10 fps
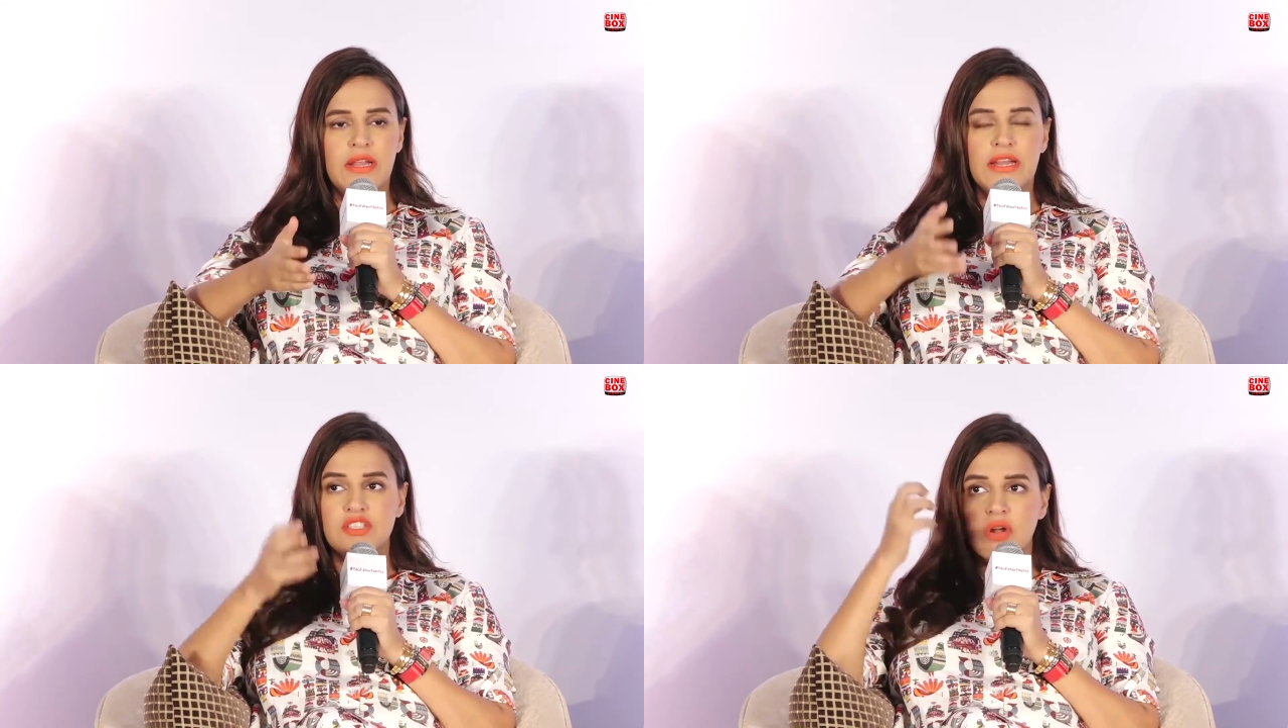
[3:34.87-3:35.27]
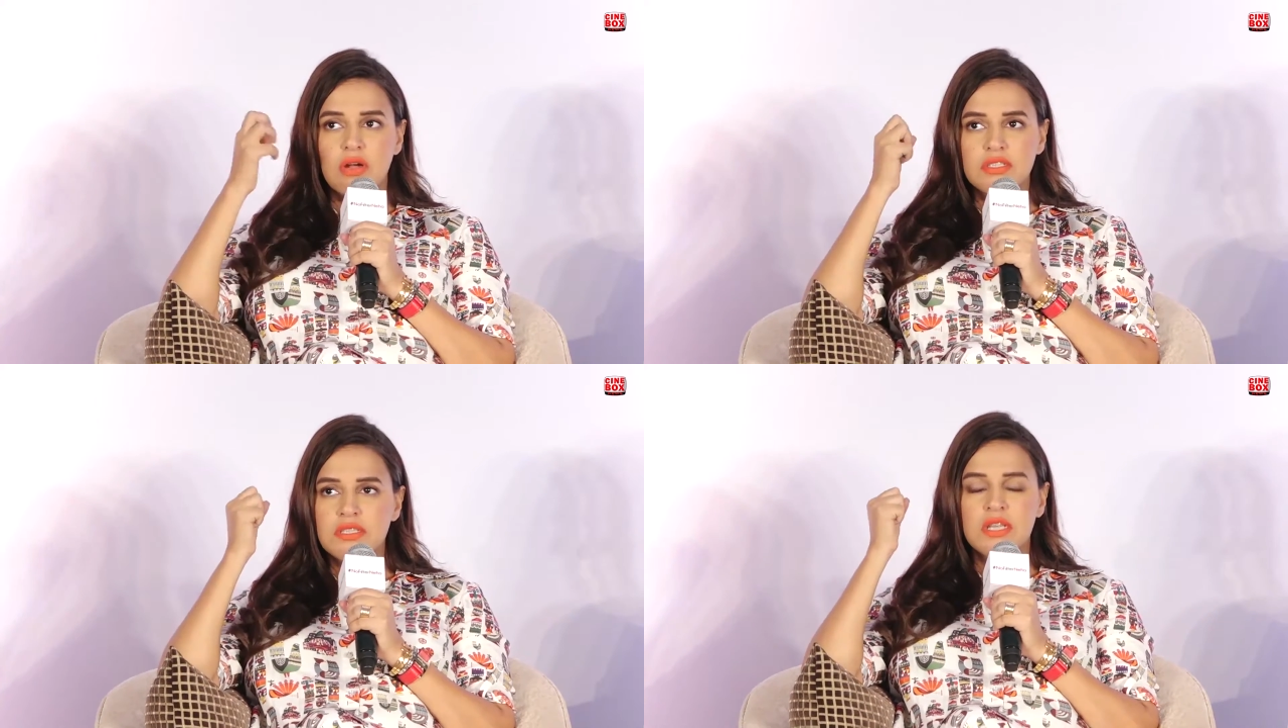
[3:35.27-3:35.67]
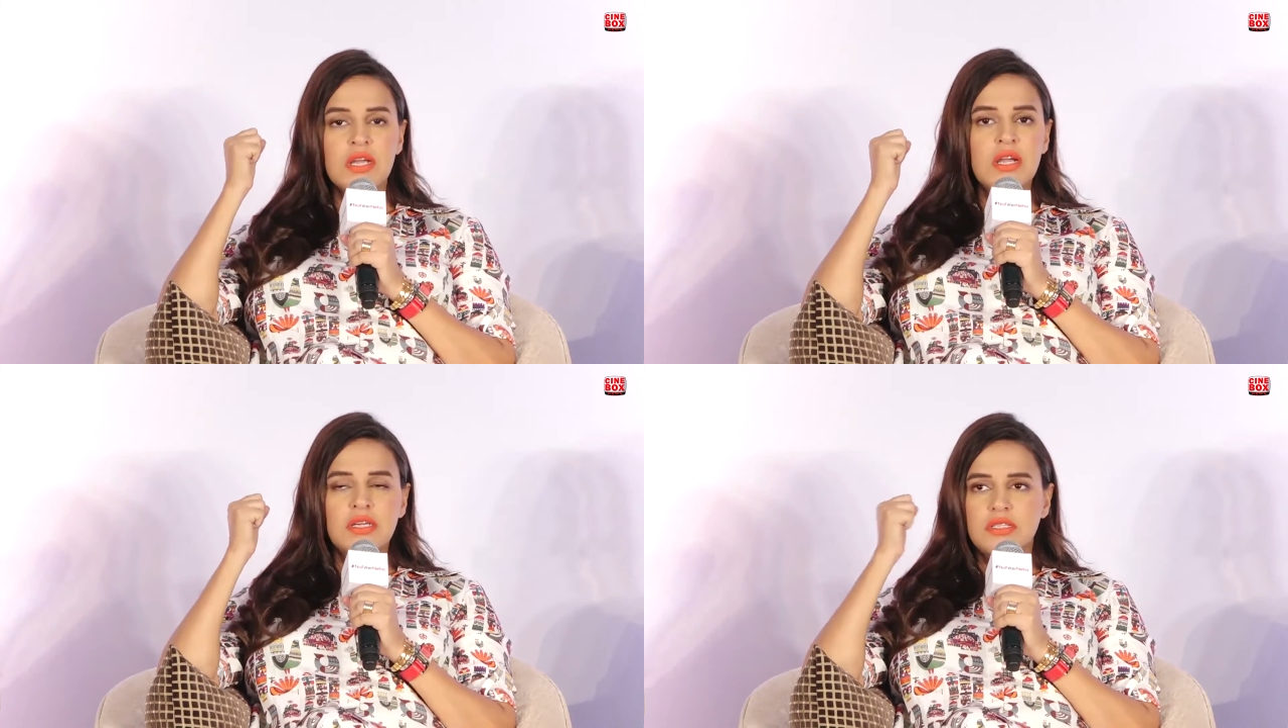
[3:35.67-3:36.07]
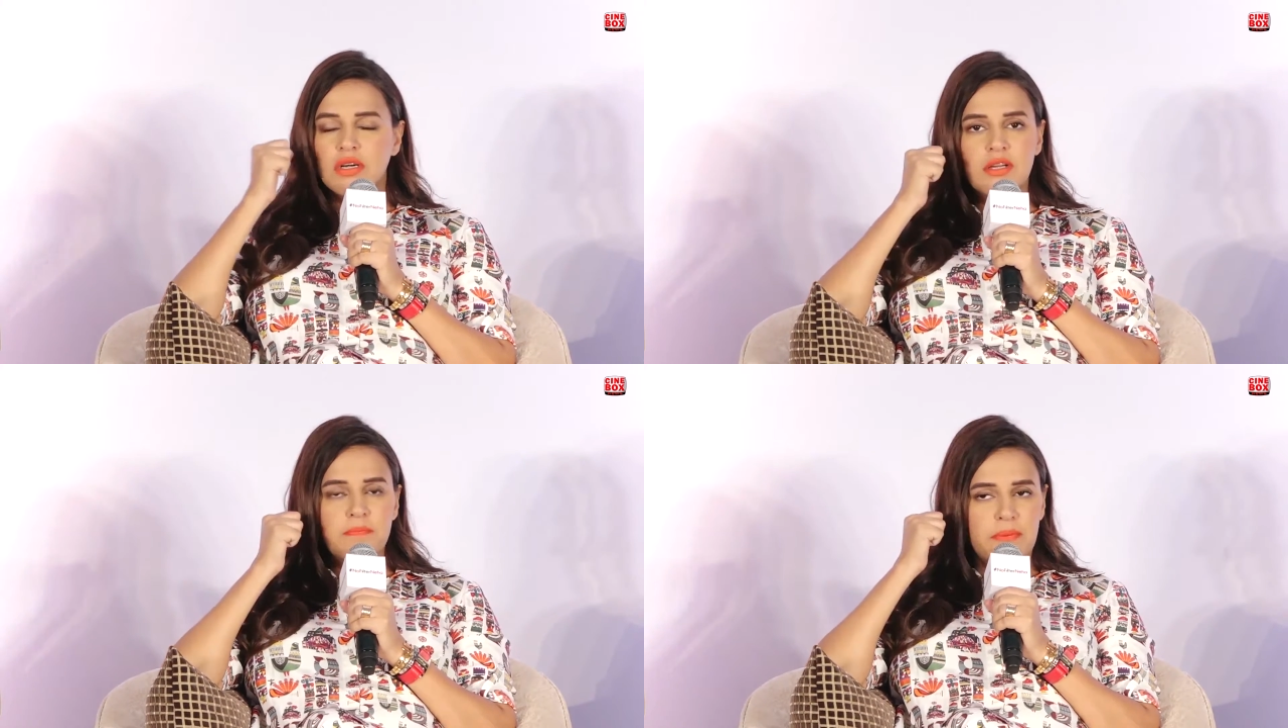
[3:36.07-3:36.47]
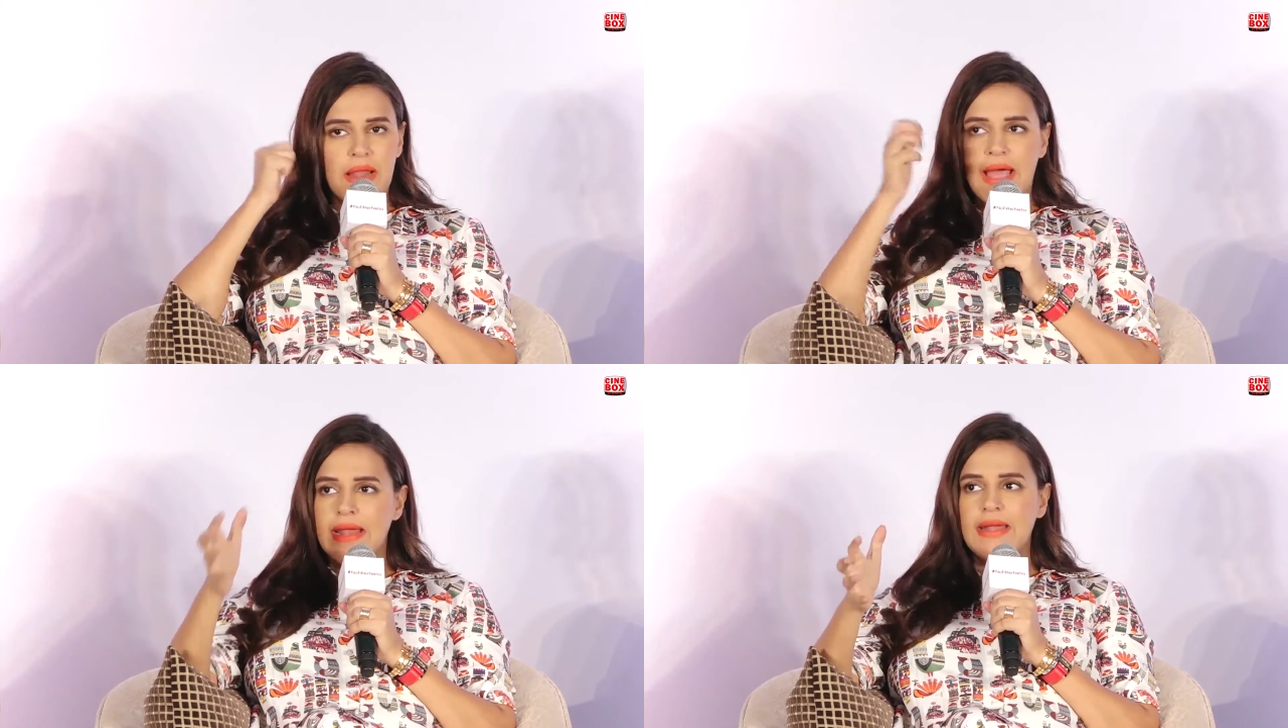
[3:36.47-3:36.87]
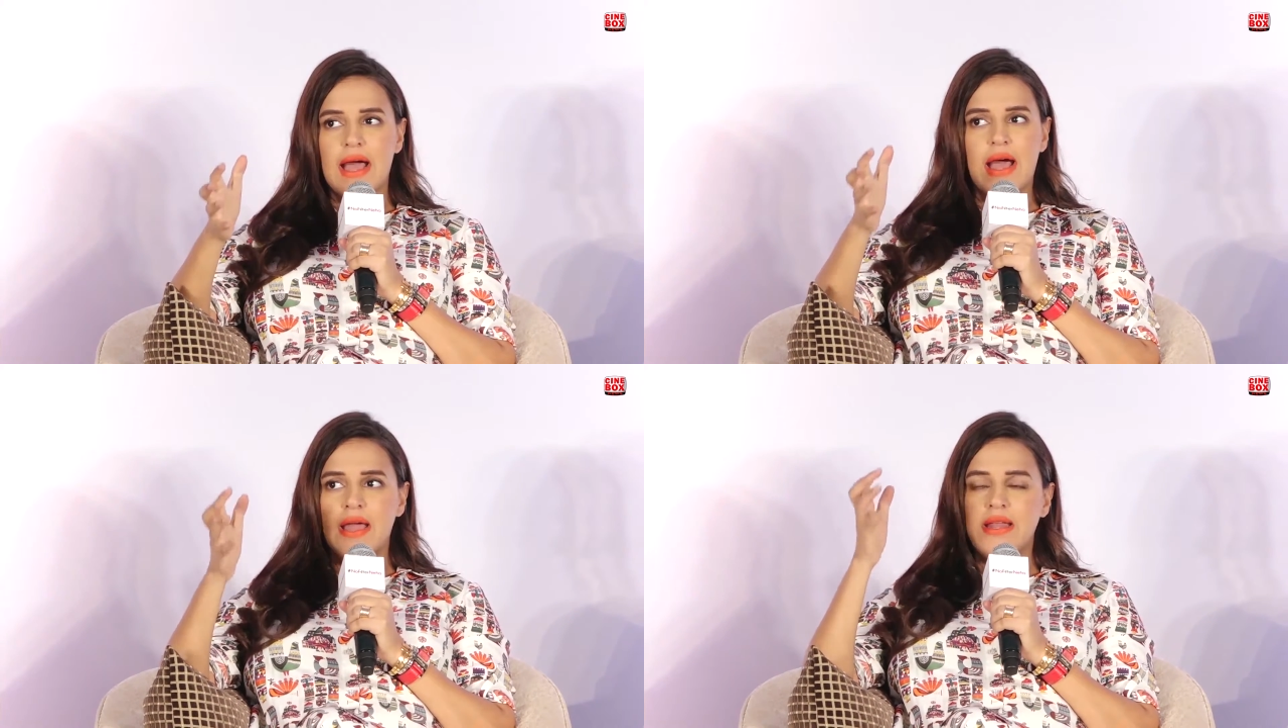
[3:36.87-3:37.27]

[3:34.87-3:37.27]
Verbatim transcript: Let's not just turn a blind eye.